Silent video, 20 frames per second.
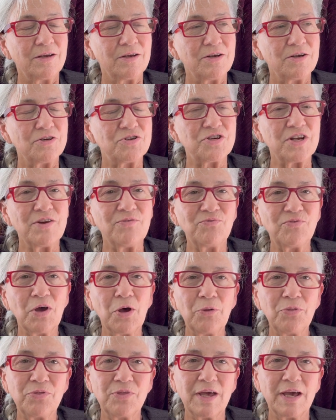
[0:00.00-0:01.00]
She
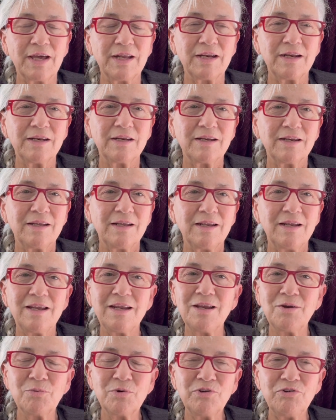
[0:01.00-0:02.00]
felt that
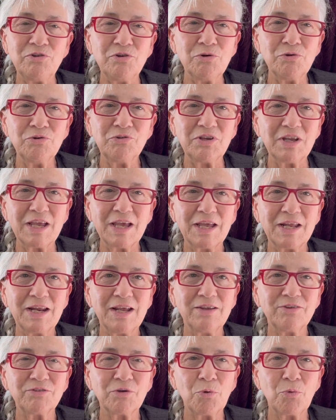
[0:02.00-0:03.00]
he was using it
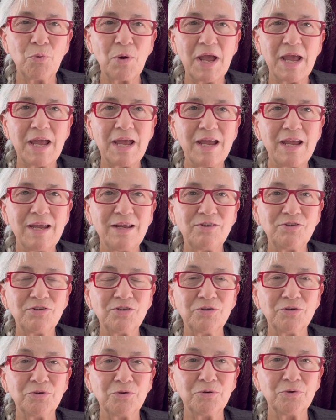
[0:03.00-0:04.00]
as a way
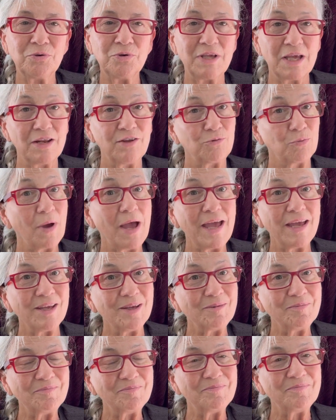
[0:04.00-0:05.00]
to get his way,
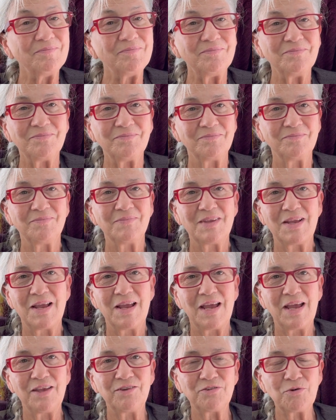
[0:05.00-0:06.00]

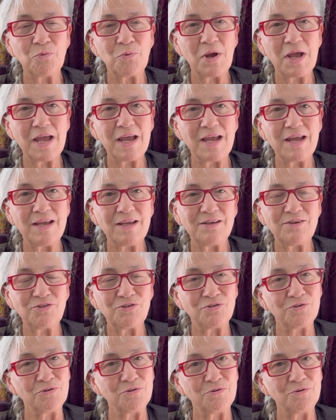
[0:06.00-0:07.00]
as a way
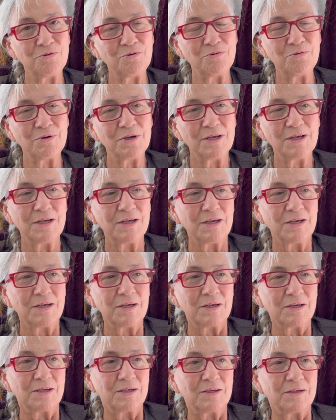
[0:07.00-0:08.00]
to
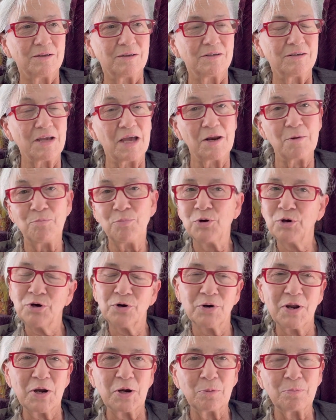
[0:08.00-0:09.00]
kind of put
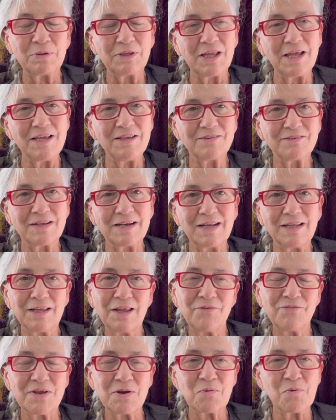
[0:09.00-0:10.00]
her in her place in a
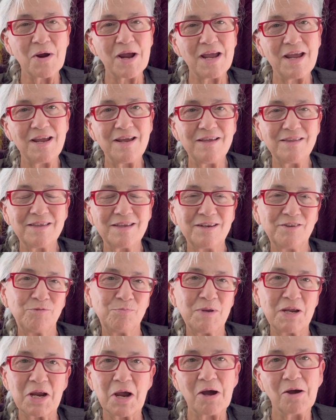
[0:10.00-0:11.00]
loving way that has
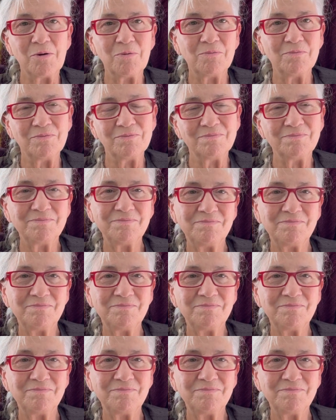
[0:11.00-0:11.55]
become,